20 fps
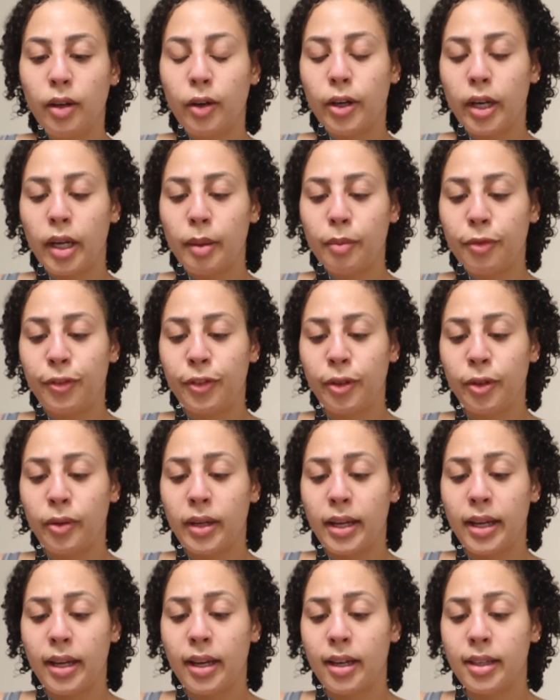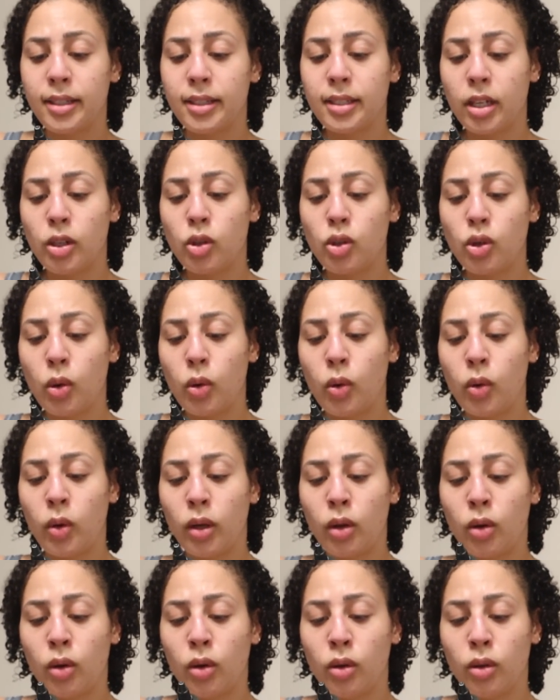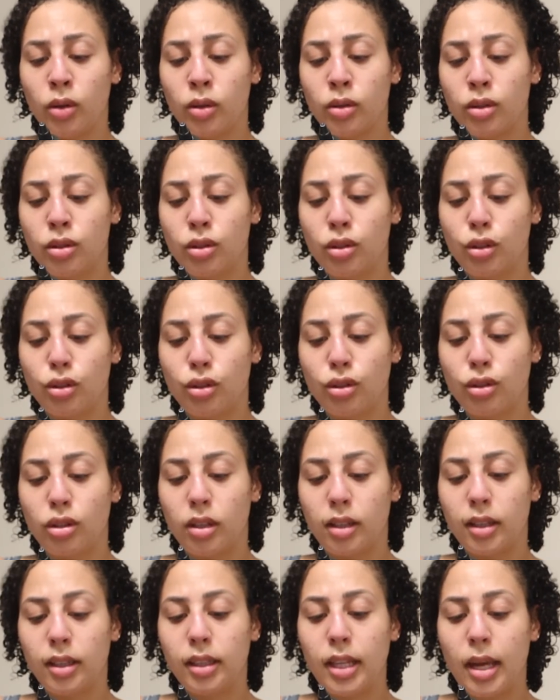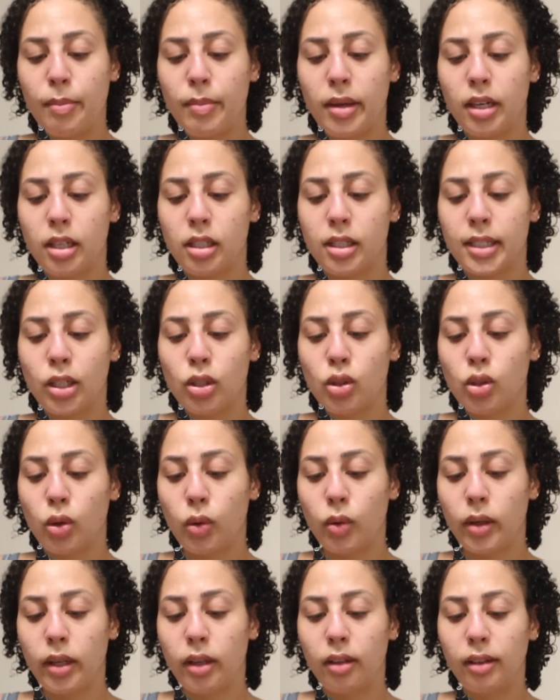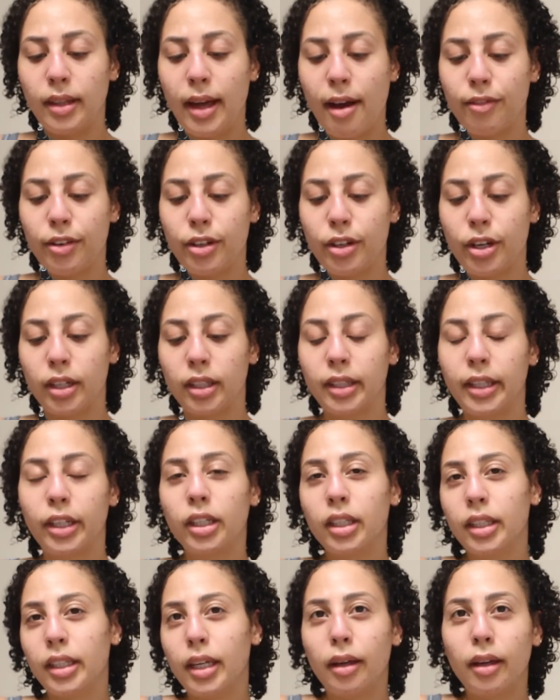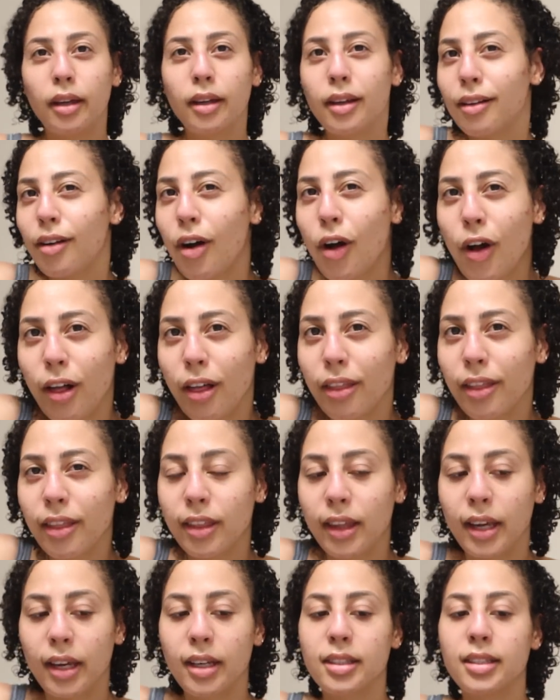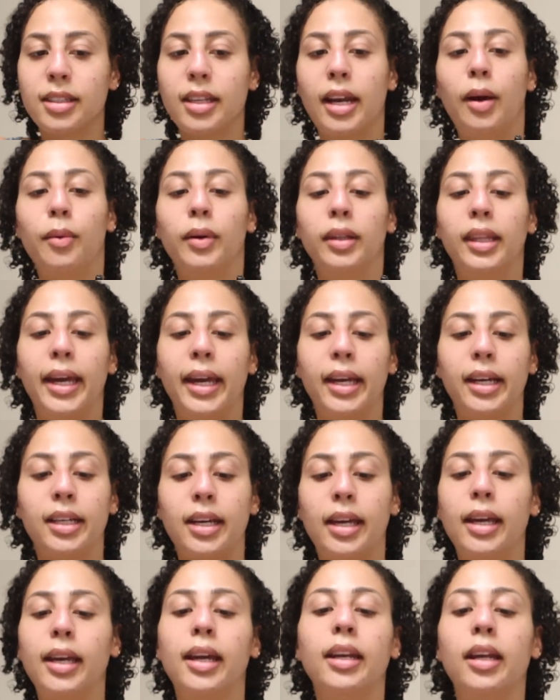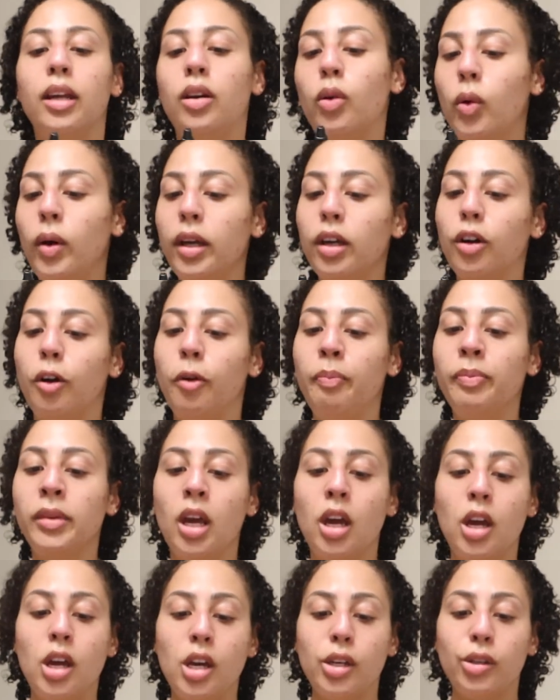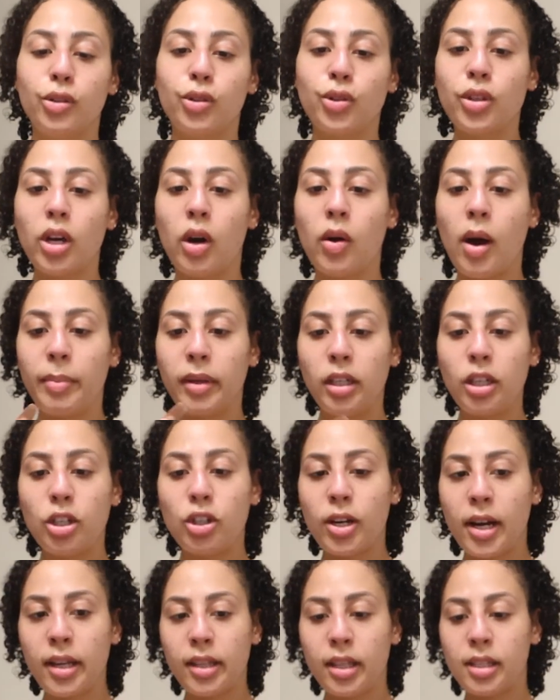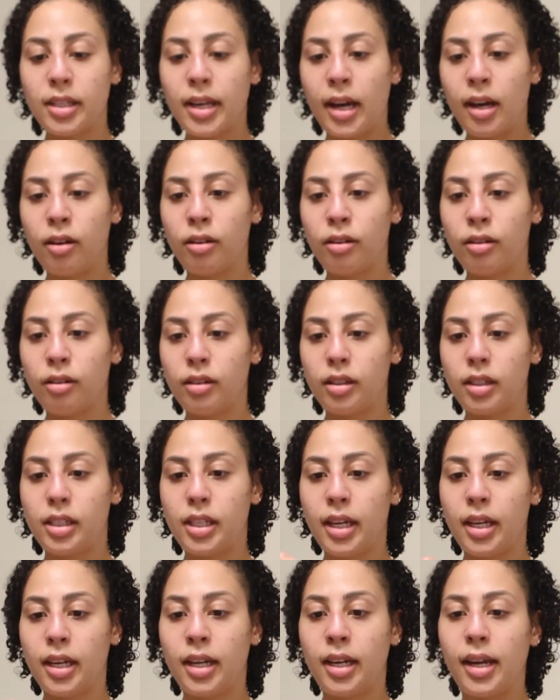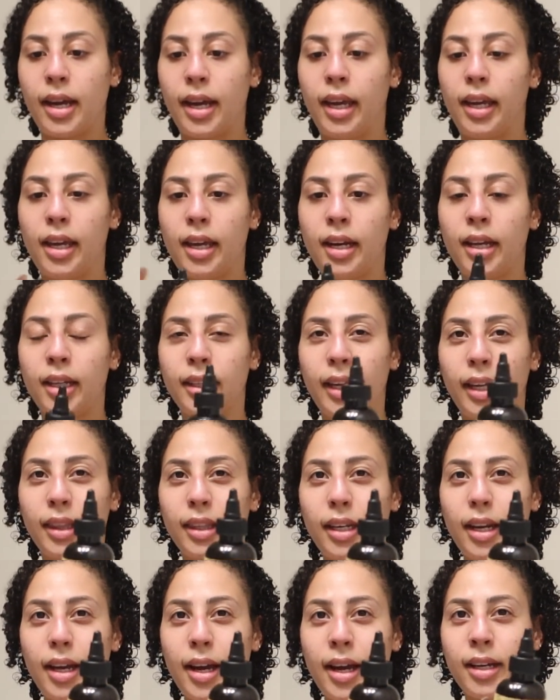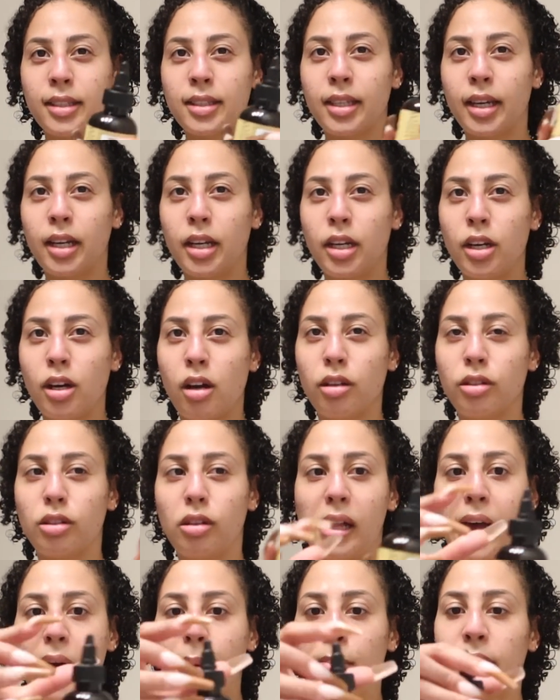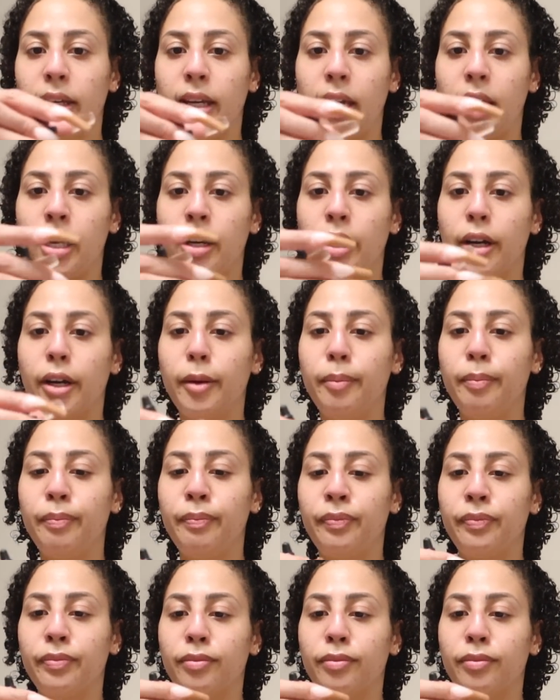grapefruit essential oils, lemon essential oil, lavender, literally all the things that I would like in an oil. So I'm gonna try this out tonight, and I like that it has like a nozzle applicator.